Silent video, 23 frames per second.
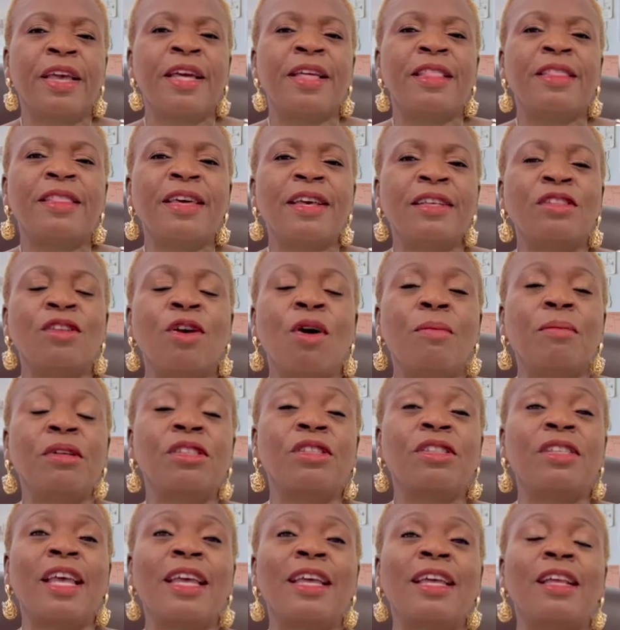These
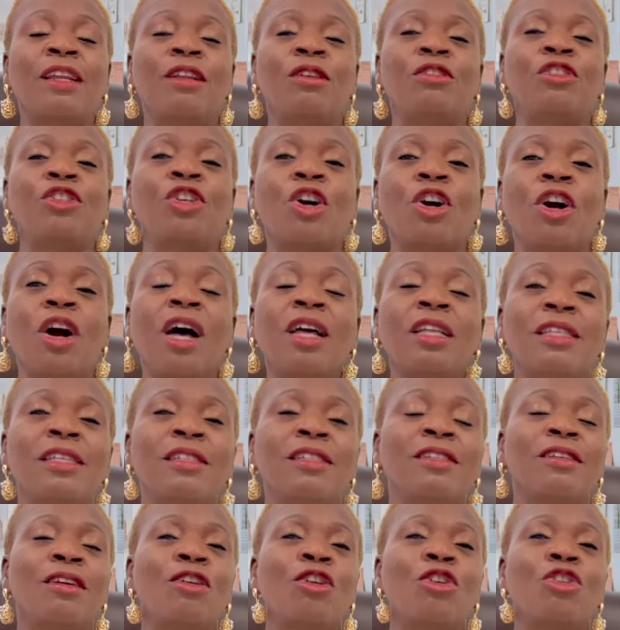hormones include your
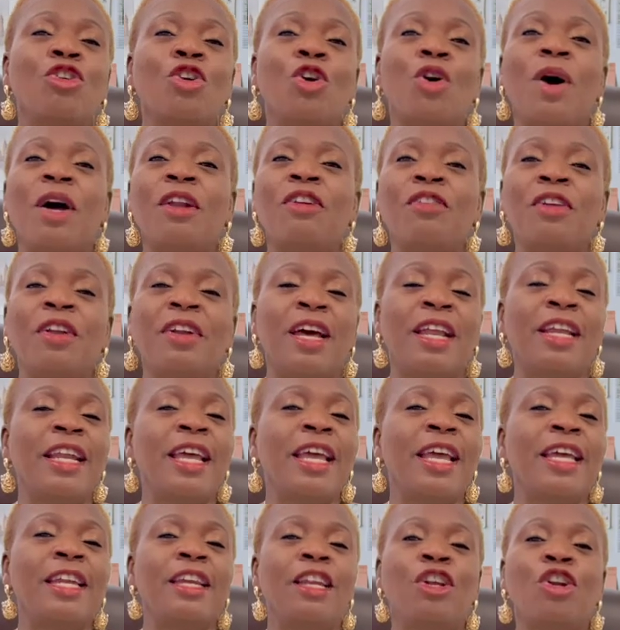cortisol, your
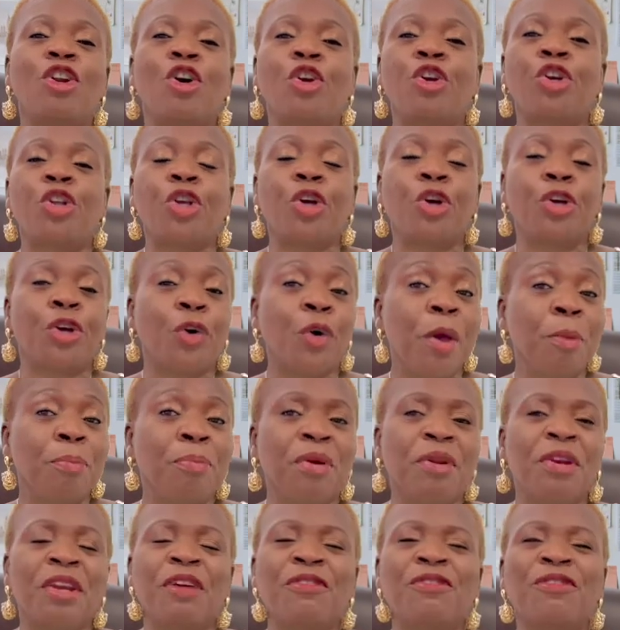adrenaline, your
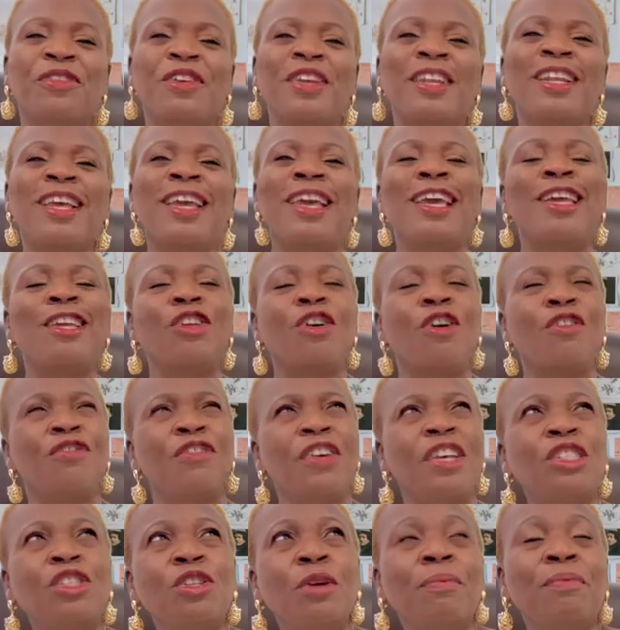norepinephrine, your
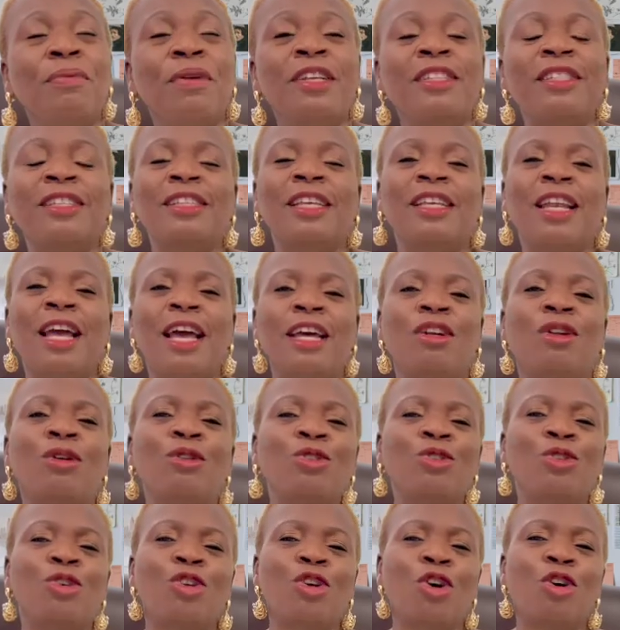vasopressin, and
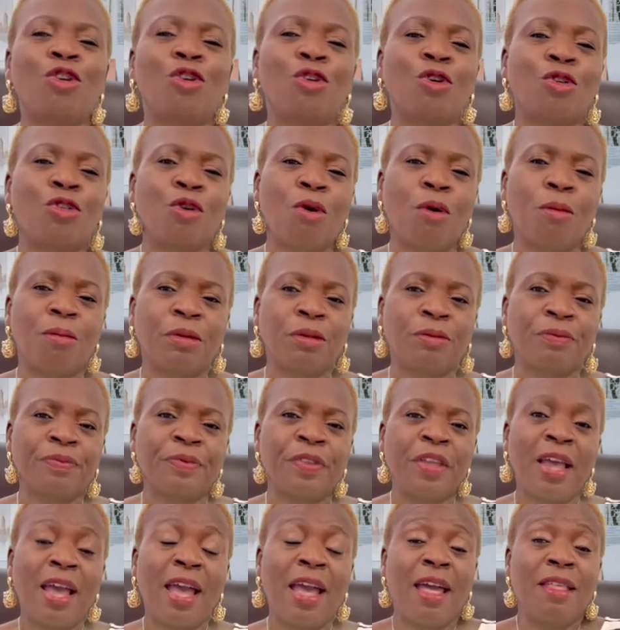also your growth
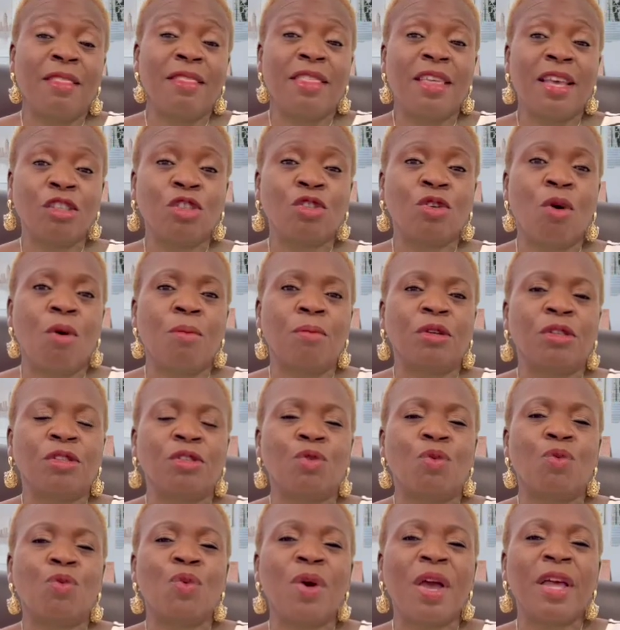hormone. And these hormones,
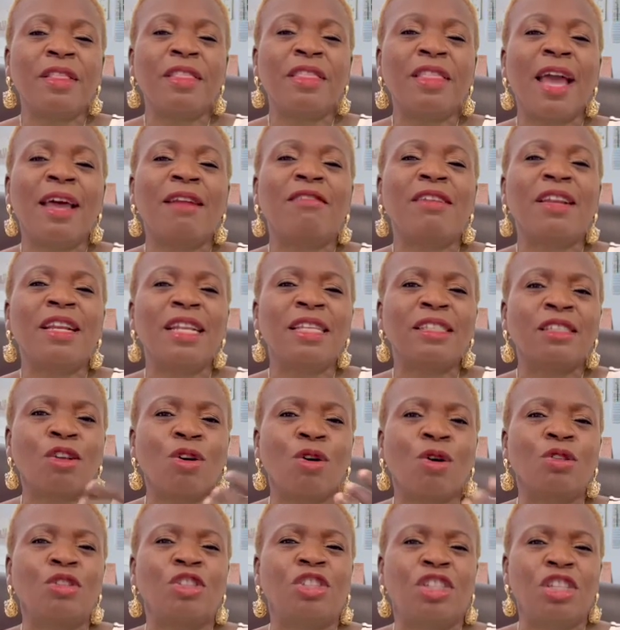when they are released
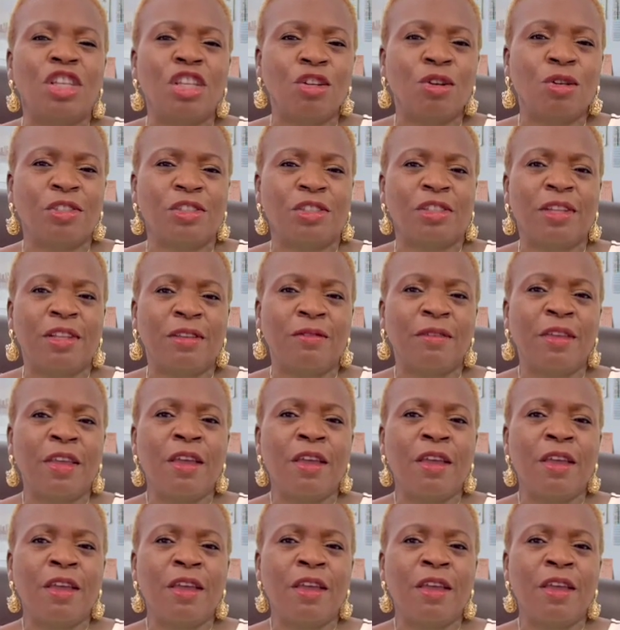continuously